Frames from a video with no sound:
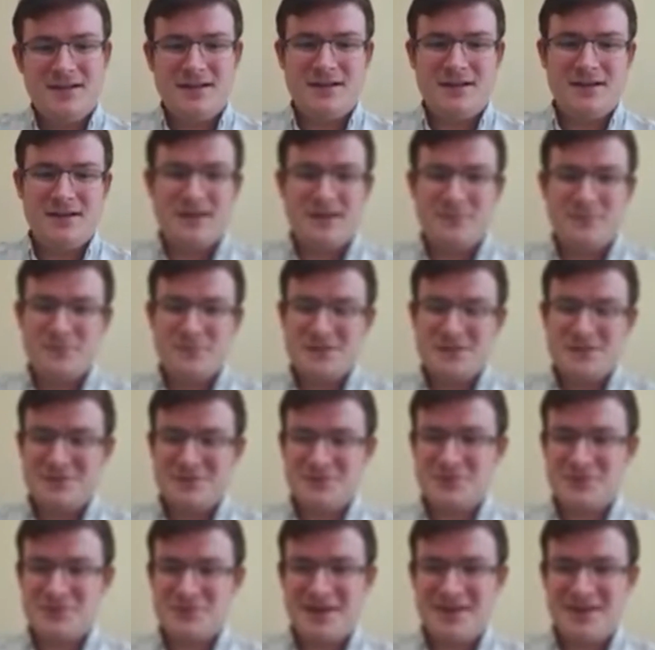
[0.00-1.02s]
I'm
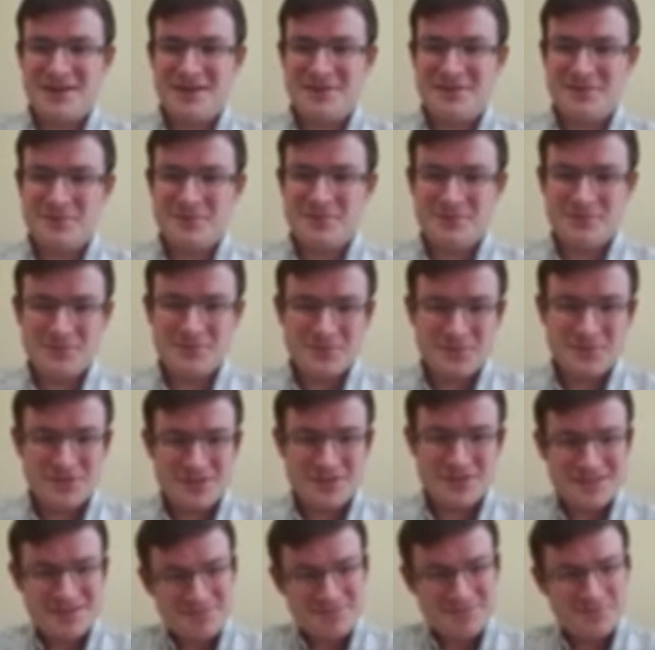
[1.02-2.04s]
still trying to
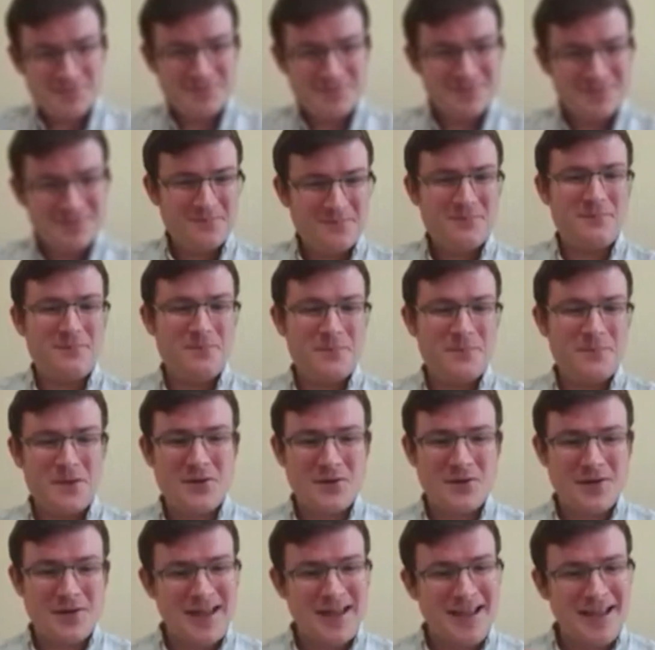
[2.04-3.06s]
just be
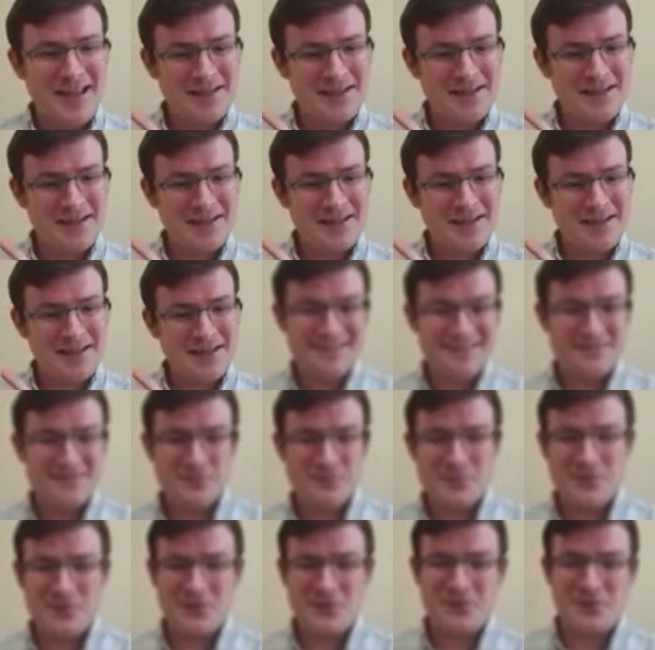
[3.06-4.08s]
okay in
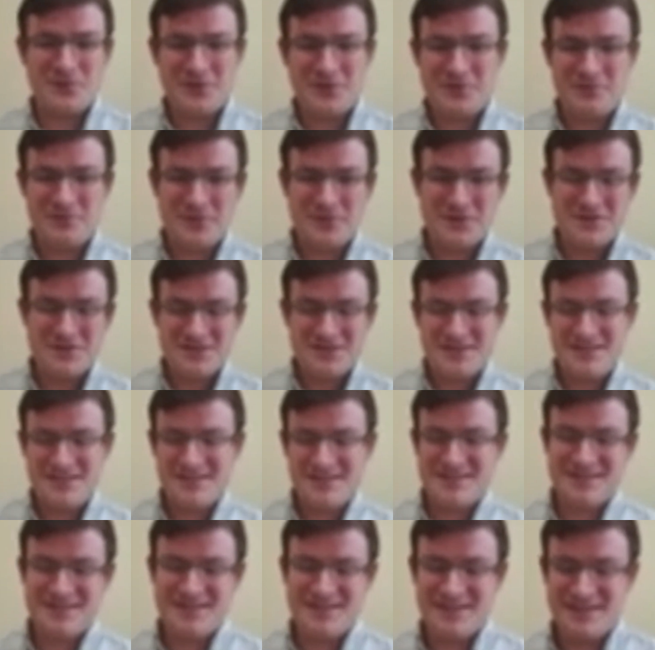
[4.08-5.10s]
Marine Corps University
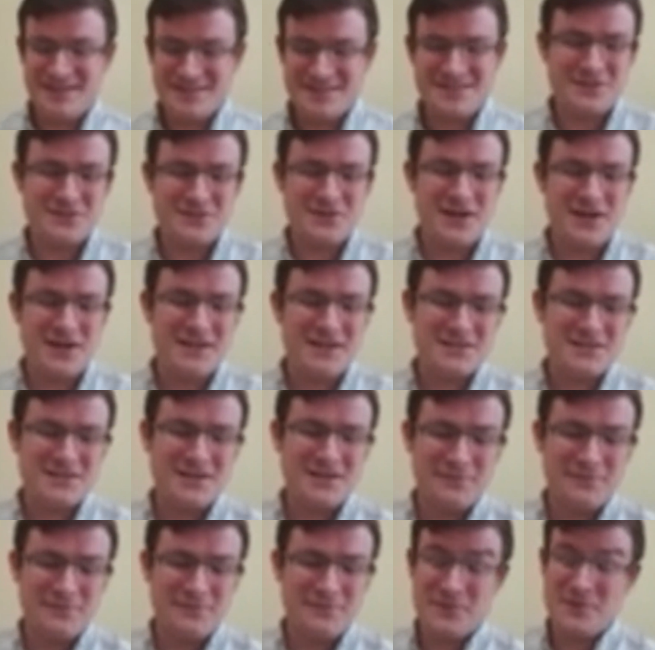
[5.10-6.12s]
and stick to China
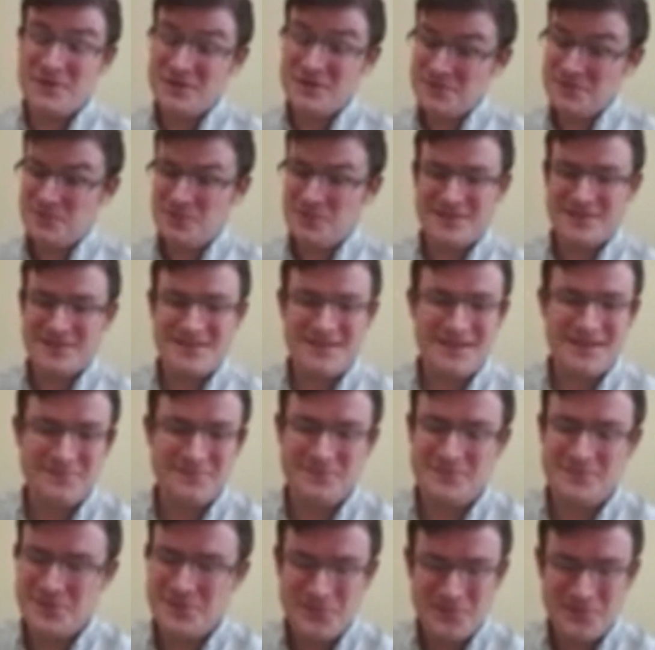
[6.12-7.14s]
stuff for this point in
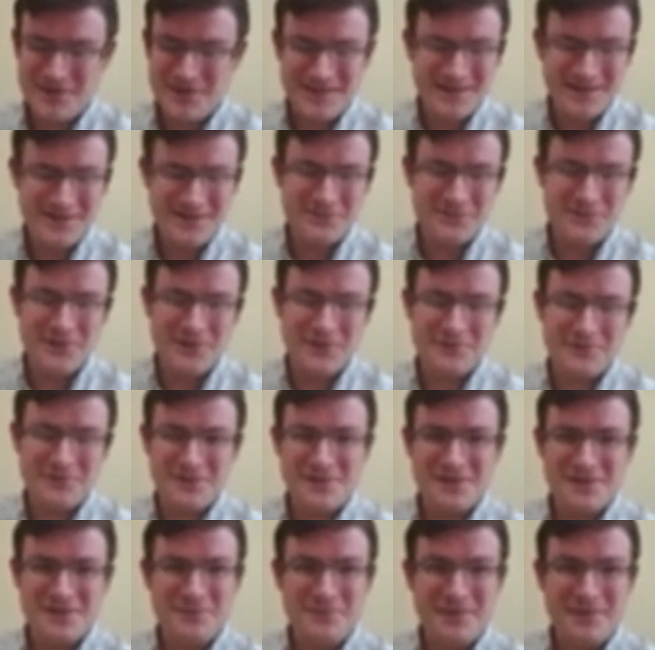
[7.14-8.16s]
time. Don't want to get
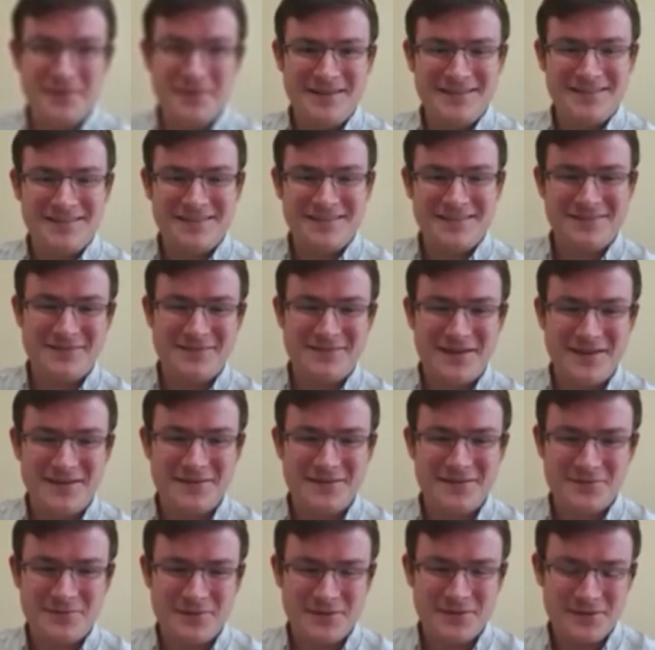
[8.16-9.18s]
involved in the debate
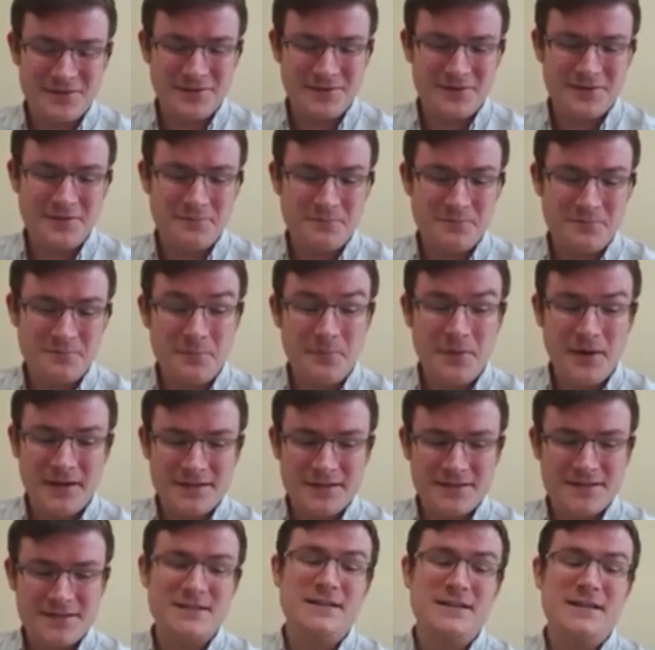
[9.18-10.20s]
around 2030,
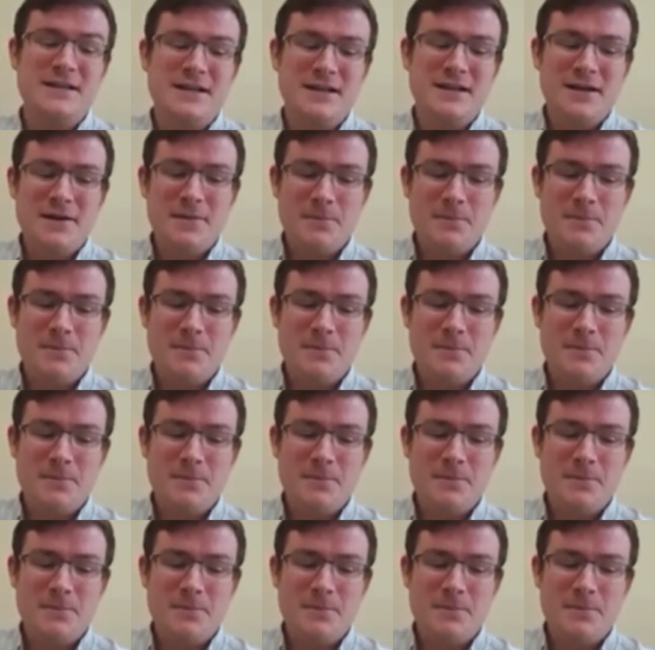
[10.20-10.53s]
but